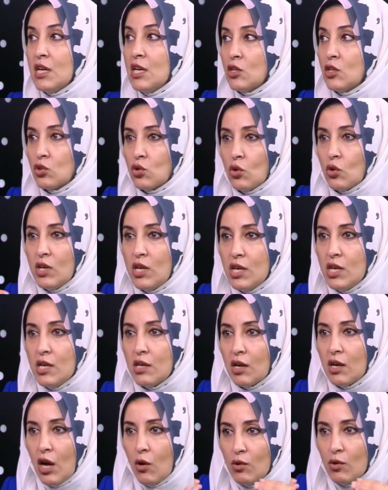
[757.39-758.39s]
So
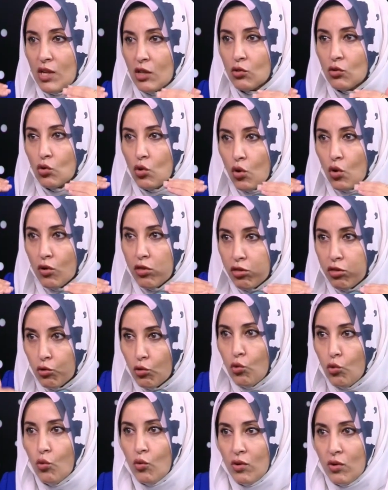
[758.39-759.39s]
here, I will not go
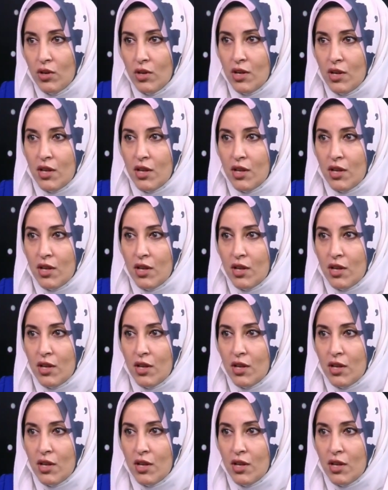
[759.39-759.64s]
through